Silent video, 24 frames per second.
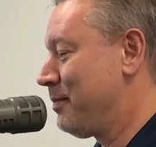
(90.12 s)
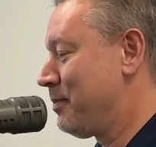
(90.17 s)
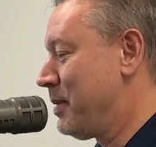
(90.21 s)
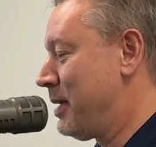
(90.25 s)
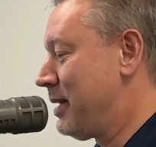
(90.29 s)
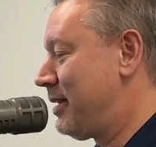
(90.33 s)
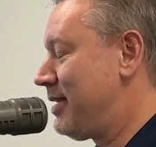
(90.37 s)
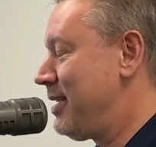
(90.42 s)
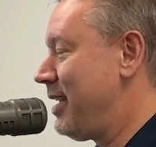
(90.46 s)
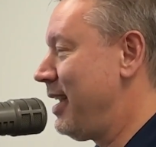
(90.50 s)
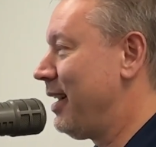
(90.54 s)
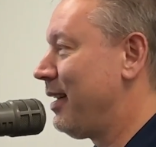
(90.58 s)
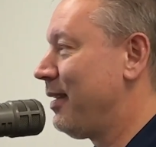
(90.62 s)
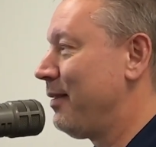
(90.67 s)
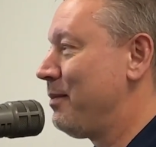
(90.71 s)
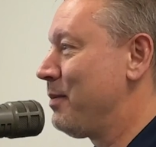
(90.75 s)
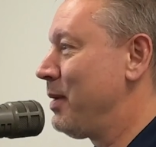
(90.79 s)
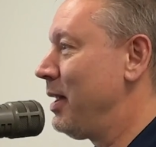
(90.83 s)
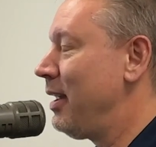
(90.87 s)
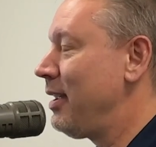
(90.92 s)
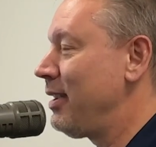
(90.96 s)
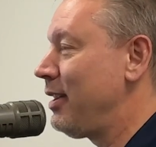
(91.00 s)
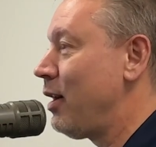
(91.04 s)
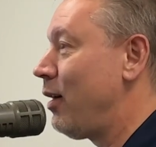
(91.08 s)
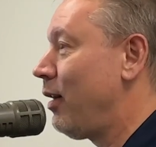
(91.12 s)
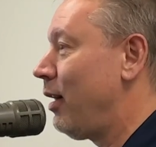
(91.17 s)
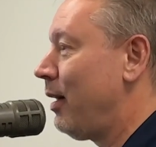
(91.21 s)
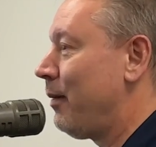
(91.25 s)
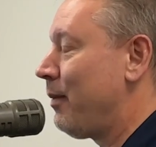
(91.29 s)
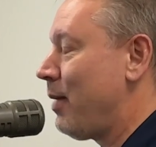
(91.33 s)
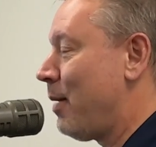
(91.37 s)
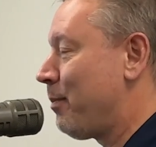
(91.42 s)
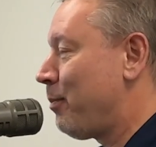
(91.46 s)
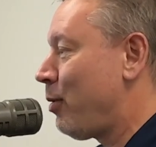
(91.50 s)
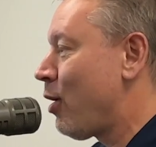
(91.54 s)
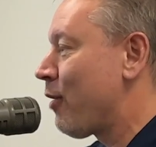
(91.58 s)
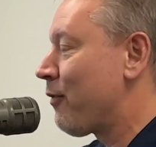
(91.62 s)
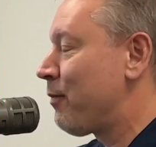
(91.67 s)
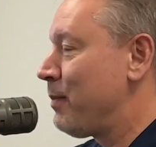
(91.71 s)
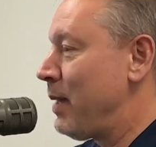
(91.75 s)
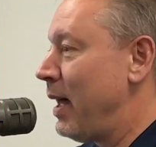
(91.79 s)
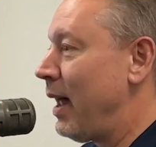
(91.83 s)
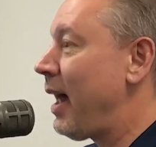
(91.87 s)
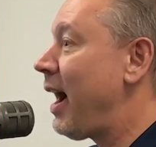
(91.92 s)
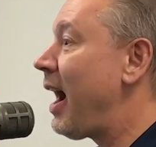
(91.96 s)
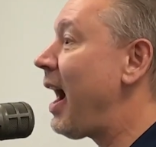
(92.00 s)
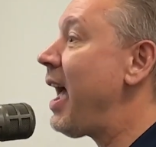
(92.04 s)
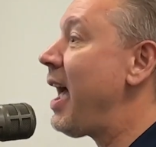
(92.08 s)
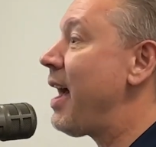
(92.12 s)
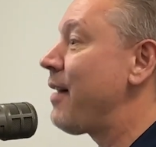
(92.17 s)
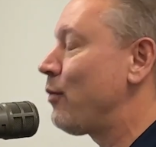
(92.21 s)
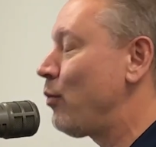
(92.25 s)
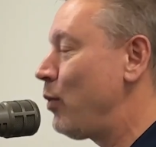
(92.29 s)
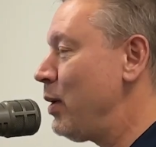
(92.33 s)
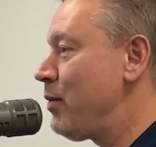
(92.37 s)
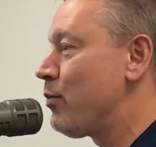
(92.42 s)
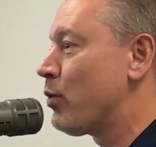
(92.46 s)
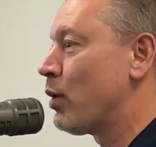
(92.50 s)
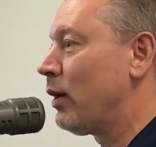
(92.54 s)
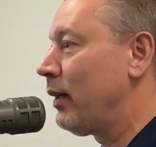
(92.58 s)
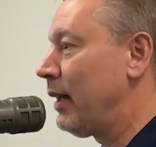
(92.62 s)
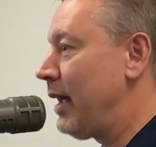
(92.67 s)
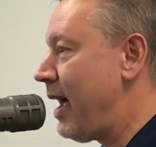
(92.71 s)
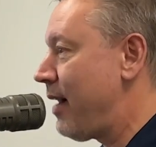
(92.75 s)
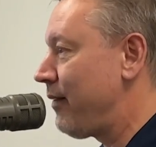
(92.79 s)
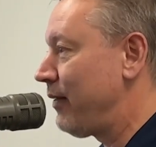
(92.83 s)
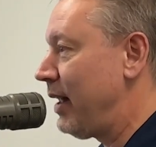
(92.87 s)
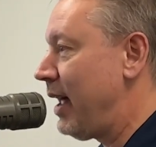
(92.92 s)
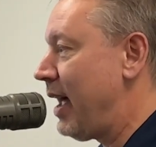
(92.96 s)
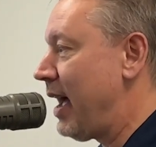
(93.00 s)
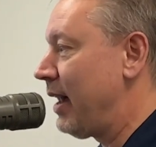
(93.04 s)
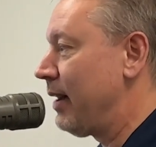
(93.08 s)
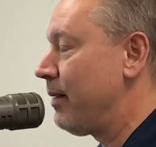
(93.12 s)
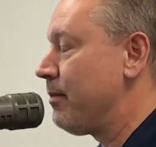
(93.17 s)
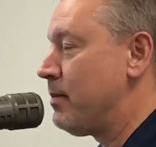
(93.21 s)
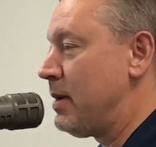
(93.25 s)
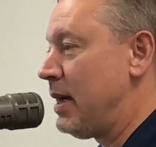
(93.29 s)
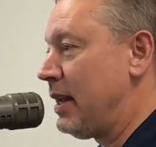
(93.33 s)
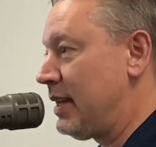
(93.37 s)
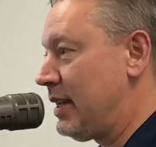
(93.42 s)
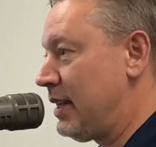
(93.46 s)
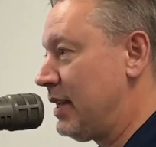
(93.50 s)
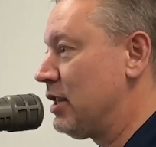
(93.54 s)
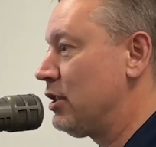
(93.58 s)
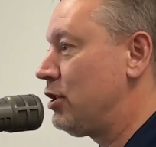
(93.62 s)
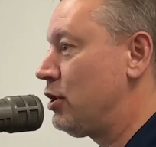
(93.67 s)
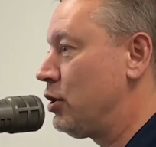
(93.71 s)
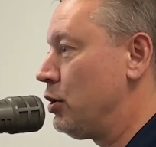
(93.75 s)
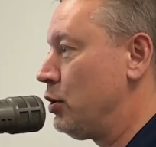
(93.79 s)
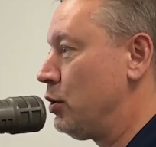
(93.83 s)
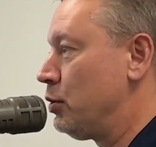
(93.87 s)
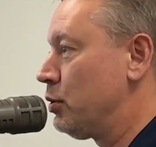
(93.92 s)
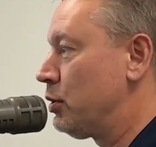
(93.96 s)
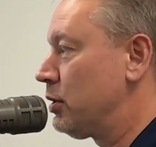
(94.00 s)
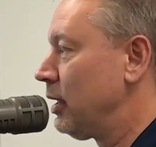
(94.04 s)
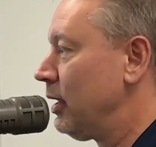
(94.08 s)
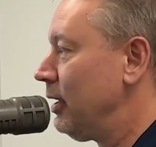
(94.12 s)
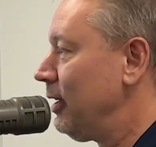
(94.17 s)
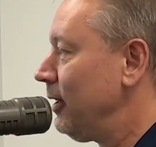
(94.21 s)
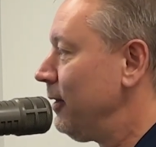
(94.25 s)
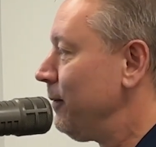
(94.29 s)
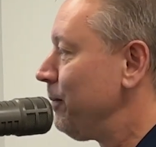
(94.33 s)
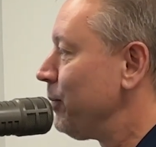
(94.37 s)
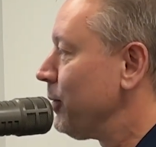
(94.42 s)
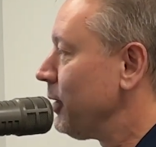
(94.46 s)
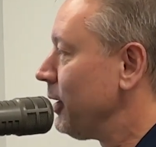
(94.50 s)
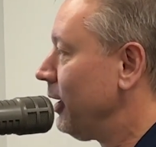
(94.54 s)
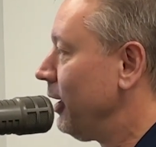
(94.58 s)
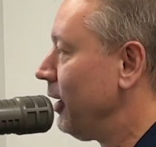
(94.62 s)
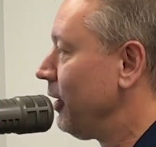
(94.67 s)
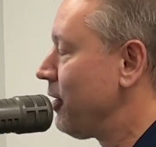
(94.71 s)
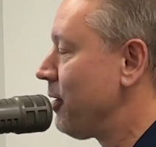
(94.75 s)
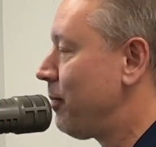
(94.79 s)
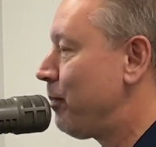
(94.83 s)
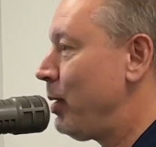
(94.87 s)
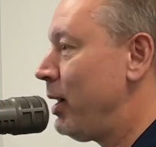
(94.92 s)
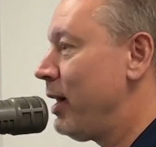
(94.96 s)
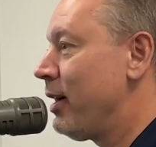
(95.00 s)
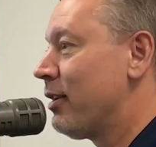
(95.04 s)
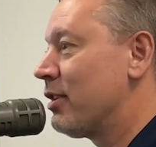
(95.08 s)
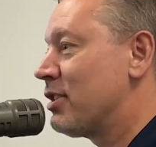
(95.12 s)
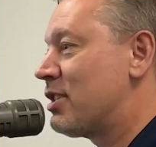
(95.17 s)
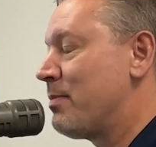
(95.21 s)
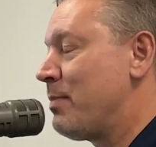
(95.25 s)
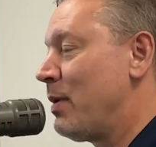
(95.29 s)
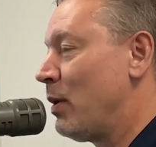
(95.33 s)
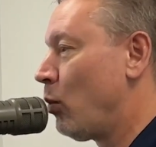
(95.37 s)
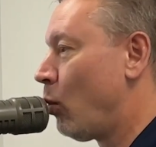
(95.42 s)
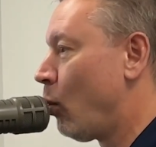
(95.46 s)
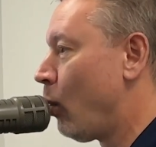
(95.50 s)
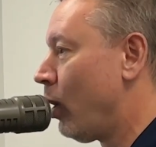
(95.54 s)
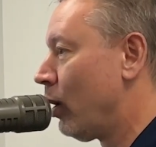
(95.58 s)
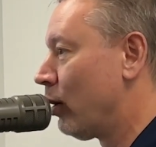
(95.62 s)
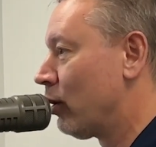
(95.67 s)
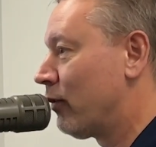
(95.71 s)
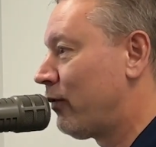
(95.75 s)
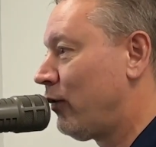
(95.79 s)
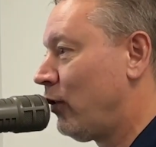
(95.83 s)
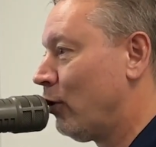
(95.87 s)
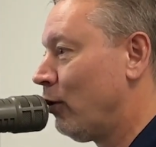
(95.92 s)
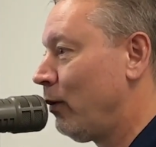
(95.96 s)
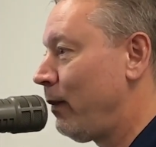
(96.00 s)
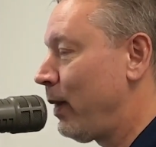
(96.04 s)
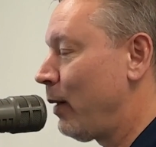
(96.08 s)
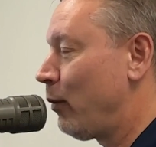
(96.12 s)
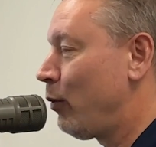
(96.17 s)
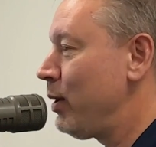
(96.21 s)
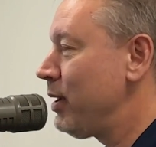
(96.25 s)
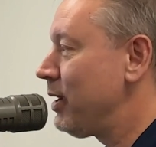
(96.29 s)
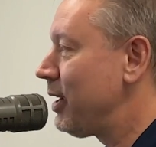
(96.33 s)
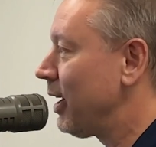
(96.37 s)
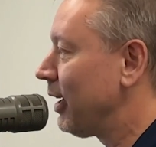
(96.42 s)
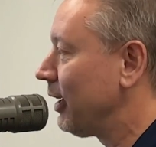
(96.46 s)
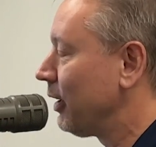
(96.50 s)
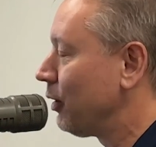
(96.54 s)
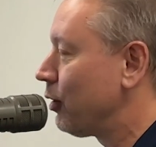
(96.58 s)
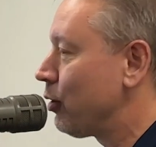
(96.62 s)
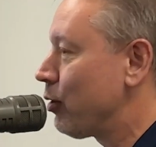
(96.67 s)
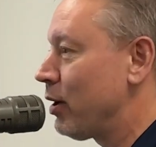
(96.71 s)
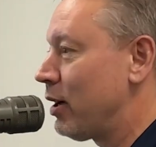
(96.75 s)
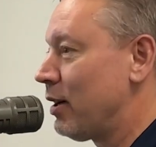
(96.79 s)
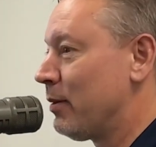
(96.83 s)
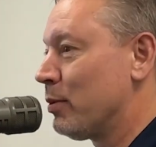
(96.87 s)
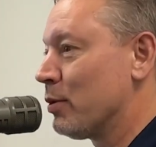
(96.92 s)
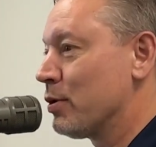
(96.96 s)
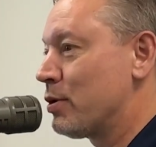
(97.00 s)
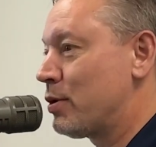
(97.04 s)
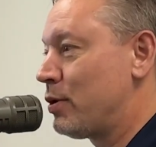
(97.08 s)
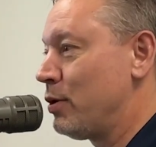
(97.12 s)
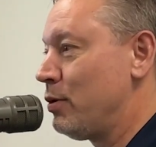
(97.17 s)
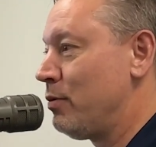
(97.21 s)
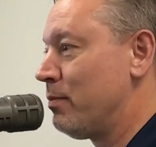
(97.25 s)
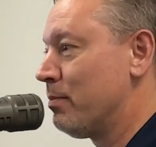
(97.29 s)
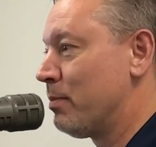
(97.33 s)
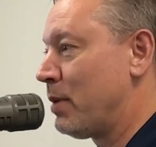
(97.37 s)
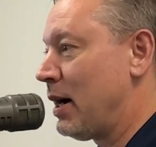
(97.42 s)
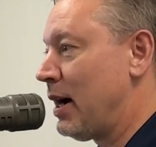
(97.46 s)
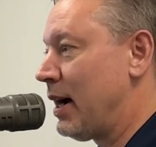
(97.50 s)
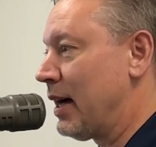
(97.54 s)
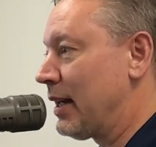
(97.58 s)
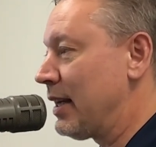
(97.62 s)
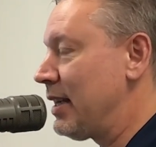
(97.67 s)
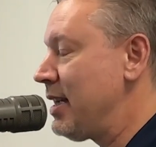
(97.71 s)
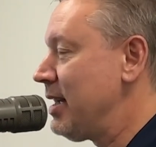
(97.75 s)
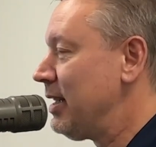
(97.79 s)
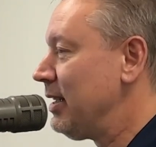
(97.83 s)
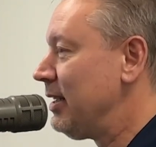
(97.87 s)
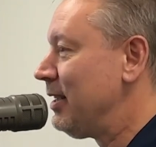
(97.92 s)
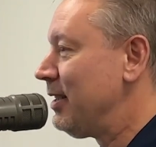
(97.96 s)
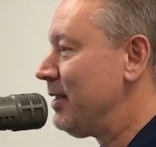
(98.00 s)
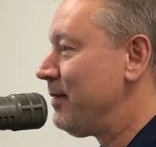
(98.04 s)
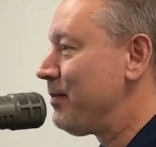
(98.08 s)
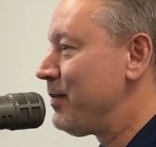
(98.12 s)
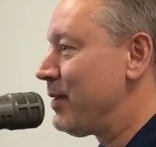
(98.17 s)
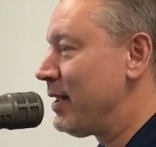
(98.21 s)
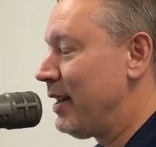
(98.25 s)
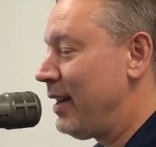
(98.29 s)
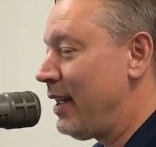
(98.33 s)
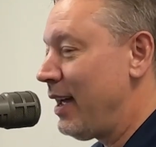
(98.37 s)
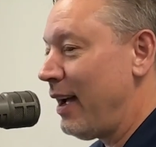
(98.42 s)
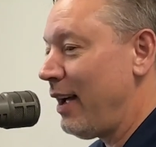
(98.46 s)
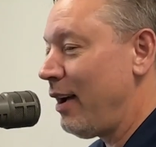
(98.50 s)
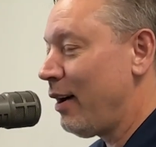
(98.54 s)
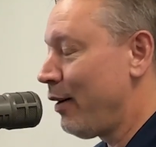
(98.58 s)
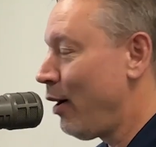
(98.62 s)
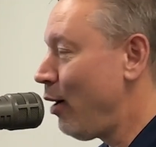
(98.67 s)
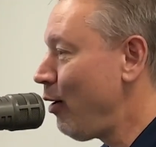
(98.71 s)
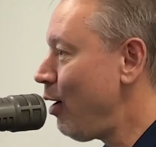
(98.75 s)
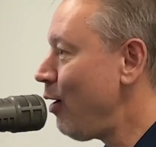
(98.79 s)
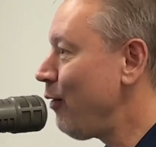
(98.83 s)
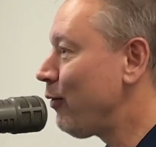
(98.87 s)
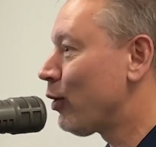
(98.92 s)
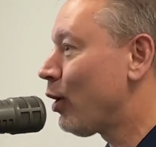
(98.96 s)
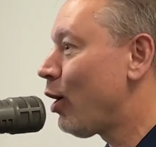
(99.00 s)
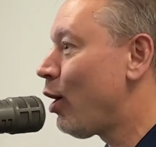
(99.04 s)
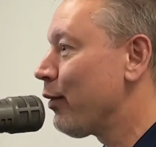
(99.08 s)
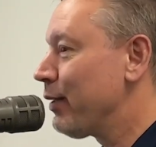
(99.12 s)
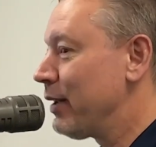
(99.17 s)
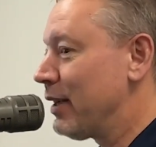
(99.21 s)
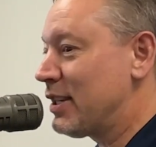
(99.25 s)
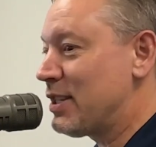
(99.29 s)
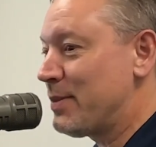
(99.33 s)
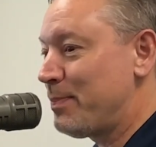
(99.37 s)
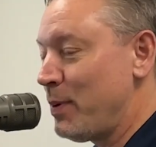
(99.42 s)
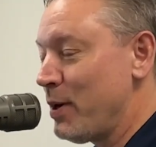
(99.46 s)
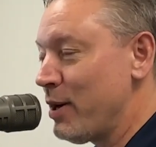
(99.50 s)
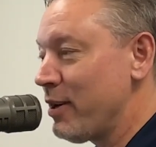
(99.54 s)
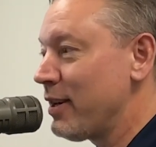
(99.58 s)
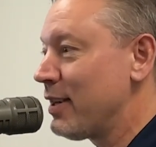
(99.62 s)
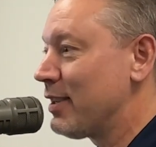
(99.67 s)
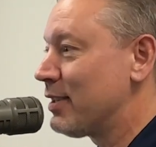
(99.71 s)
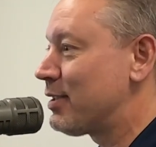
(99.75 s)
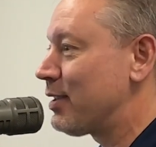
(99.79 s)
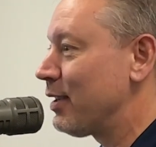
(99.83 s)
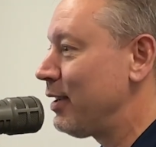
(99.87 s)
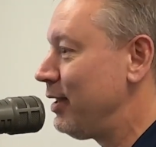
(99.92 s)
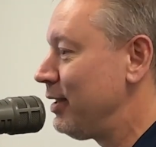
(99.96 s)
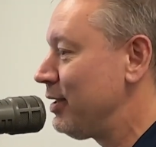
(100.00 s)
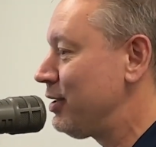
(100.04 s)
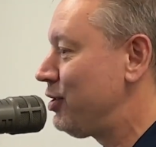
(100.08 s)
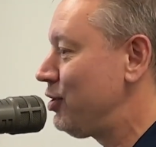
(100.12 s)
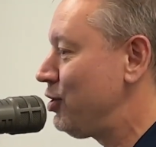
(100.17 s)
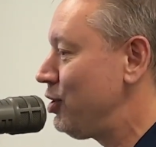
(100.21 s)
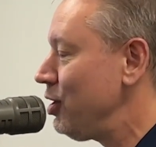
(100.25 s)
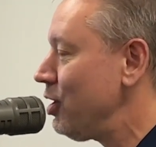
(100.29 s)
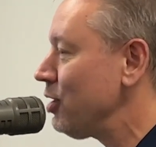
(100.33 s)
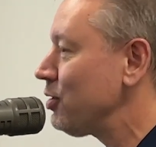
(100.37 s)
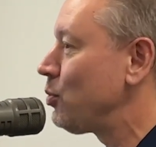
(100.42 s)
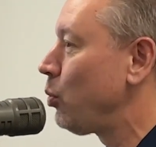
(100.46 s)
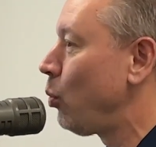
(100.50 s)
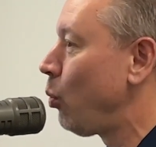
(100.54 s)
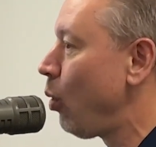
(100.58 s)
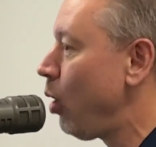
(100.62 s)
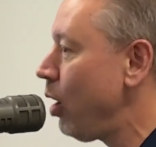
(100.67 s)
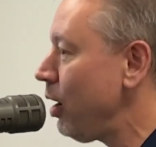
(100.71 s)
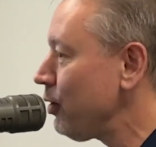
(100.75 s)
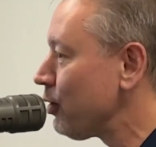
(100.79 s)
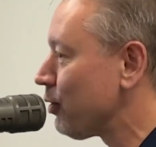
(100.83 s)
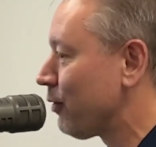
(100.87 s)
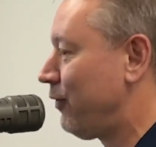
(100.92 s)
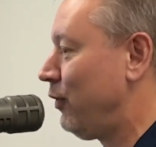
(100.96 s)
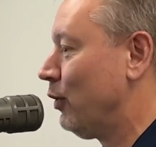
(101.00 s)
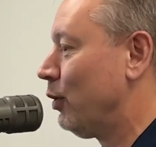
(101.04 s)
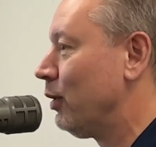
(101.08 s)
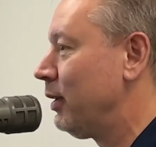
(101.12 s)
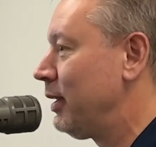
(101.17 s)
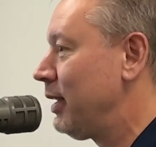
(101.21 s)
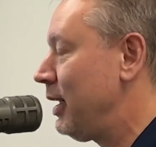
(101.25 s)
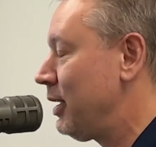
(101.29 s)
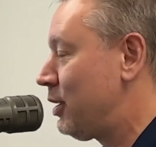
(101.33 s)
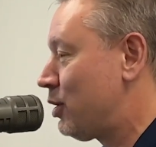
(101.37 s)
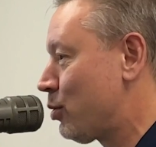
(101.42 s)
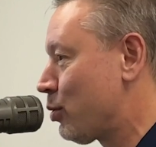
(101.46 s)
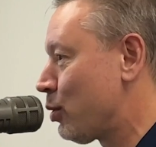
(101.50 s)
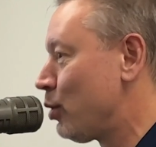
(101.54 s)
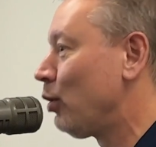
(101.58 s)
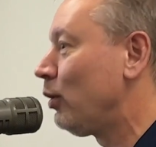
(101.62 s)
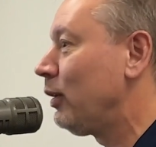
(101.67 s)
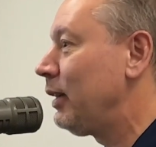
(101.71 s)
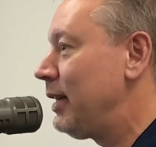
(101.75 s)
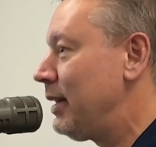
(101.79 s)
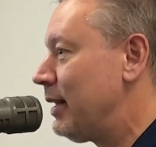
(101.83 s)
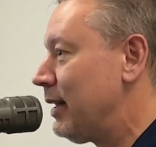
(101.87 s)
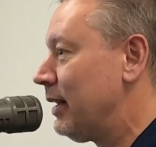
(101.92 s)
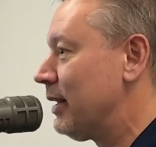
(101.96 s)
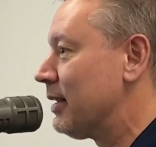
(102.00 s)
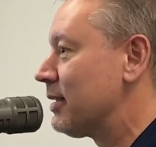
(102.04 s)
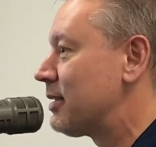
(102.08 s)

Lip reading: But apart from that, we really haven't had many issues. The parents have been wonderful. We got an incredible student body. And overall, the experience is just wonderful. It truly is.